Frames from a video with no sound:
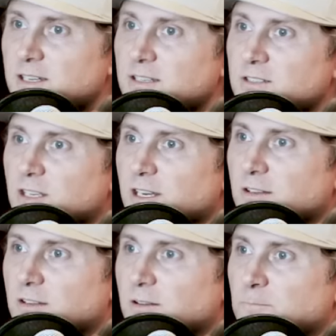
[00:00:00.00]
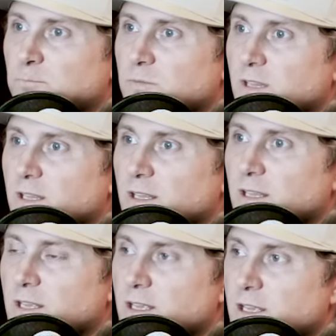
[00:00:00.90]
is. But it's
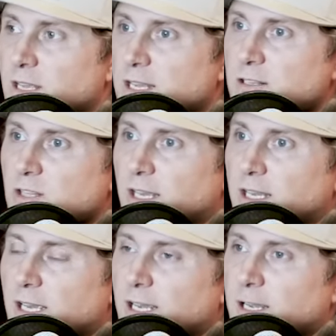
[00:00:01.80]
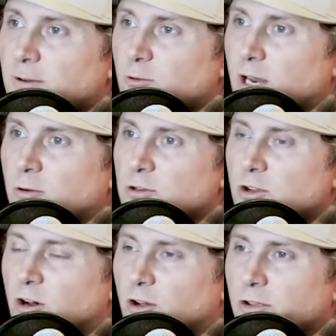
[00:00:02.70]
great. He's like a what I would
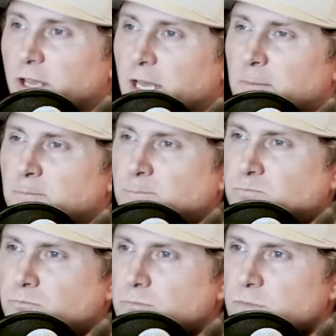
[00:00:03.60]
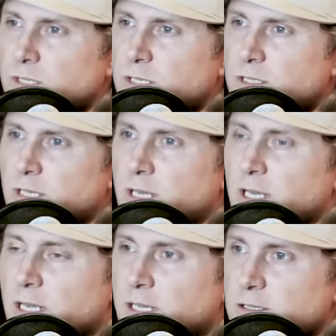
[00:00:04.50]
call him is
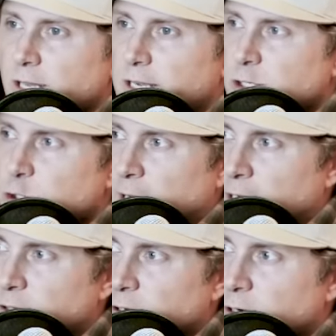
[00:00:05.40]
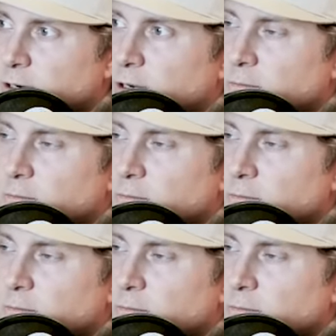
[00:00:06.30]
he's like a tractor